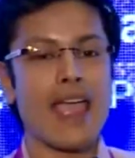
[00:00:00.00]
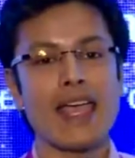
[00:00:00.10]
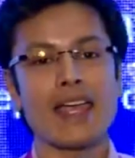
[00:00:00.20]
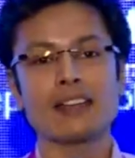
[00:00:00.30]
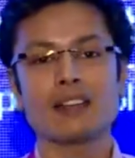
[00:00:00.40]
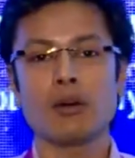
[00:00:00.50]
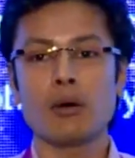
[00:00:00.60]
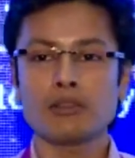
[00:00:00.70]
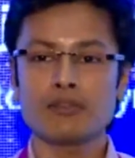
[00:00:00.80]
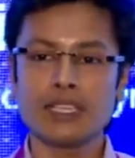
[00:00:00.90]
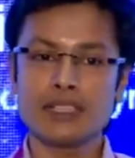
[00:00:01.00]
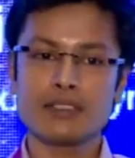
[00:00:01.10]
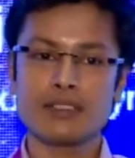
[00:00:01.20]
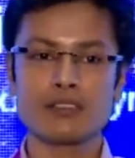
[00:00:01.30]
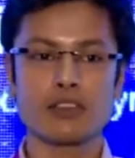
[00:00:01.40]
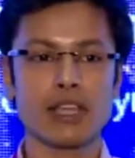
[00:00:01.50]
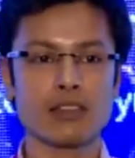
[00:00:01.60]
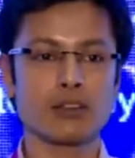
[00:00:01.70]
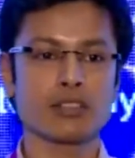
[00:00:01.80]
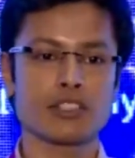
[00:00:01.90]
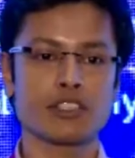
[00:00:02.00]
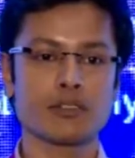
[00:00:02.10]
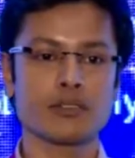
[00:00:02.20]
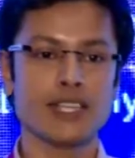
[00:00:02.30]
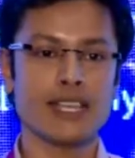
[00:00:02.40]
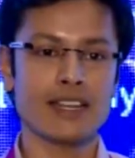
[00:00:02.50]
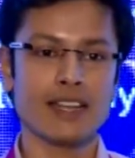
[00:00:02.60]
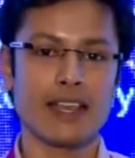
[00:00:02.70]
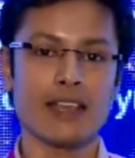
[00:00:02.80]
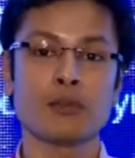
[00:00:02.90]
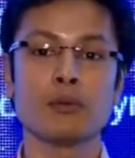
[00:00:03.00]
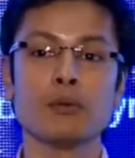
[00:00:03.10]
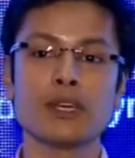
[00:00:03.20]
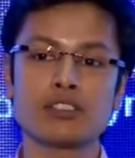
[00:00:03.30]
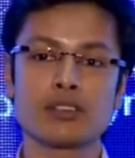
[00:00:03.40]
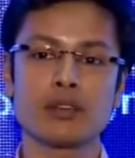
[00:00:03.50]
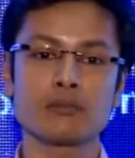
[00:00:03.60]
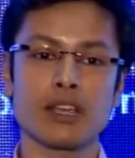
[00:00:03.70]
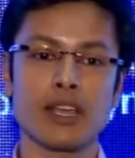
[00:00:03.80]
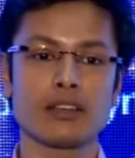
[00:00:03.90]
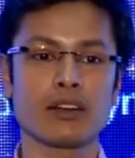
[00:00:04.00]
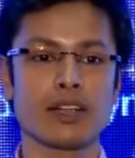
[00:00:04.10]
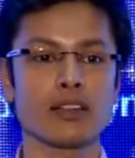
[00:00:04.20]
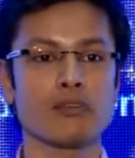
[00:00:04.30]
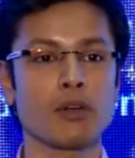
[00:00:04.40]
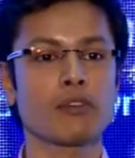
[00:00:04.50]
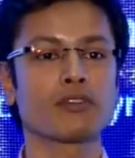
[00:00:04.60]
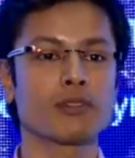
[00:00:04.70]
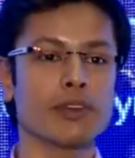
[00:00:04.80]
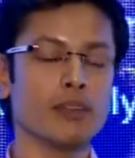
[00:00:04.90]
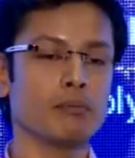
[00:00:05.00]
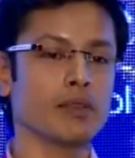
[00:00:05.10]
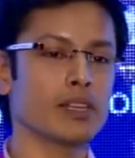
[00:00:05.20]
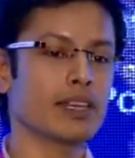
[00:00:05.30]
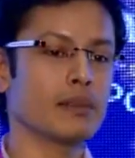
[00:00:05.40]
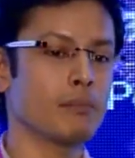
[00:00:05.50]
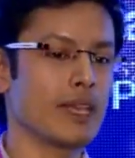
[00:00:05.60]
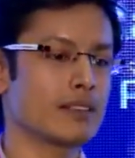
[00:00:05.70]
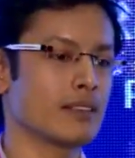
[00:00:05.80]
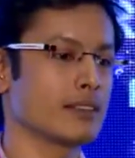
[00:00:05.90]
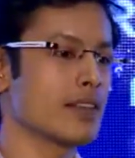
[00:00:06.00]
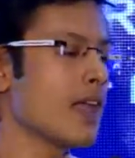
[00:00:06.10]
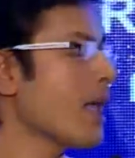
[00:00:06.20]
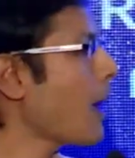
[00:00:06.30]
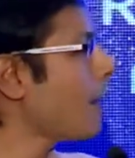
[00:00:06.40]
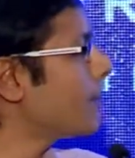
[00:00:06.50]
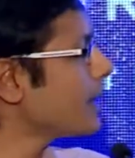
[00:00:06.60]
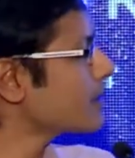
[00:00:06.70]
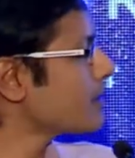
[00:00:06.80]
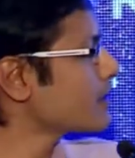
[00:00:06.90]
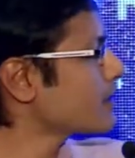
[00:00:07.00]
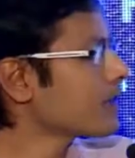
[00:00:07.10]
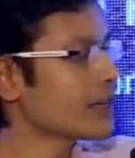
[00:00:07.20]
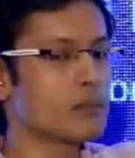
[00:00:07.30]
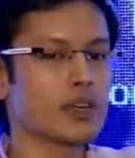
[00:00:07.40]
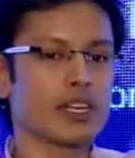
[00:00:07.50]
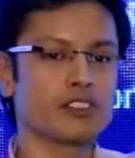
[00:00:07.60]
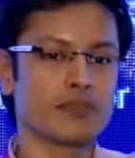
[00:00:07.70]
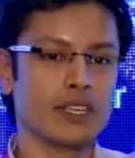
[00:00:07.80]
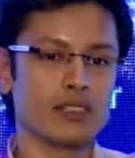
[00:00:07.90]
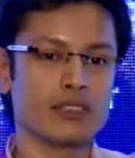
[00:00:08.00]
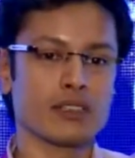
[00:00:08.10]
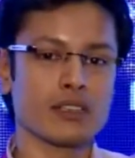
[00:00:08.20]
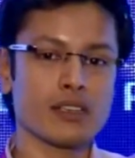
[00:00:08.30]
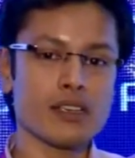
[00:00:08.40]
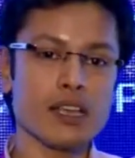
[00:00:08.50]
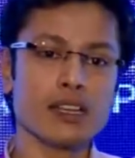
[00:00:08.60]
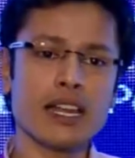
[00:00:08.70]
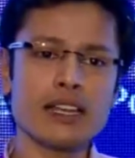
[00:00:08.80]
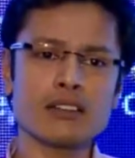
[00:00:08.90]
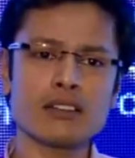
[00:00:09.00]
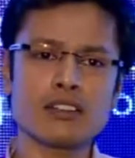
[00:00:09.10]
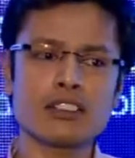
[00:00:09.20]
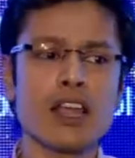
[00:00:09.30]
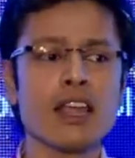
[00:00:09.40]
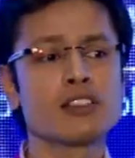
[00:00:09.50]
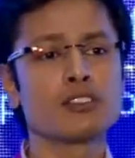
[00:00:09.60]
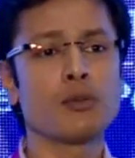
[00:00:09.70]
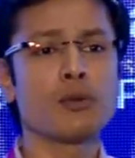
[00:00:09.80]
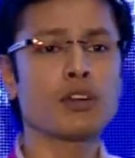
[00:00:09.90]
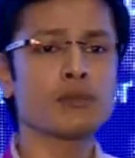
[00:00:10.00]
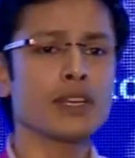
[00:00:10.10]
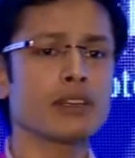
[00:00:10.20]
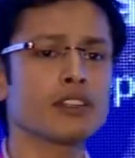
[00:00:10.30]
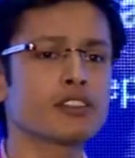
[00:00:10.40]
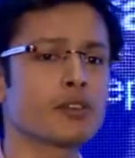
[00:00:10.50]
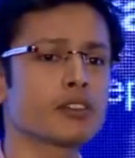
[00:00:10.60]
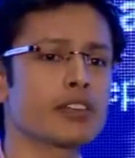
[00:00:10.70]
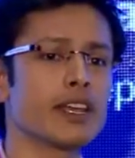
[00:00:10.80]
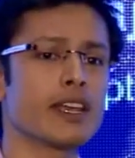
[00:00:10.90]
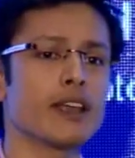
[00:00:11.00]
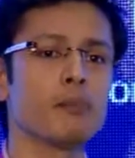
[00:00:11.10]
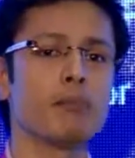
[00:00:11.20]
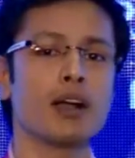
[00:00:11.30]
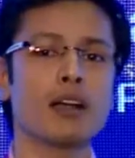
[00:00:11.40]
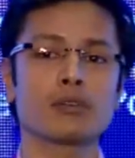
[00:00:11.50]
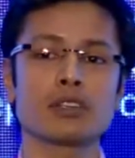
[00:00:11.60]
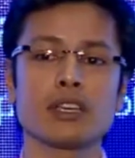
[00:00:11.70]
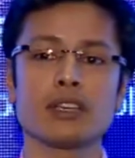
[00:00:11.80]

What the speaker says: And all of these together constitute DNA, which comes together in the form of 3 billion bases. A base is nothing but each of these letters. So what we are going to talk today about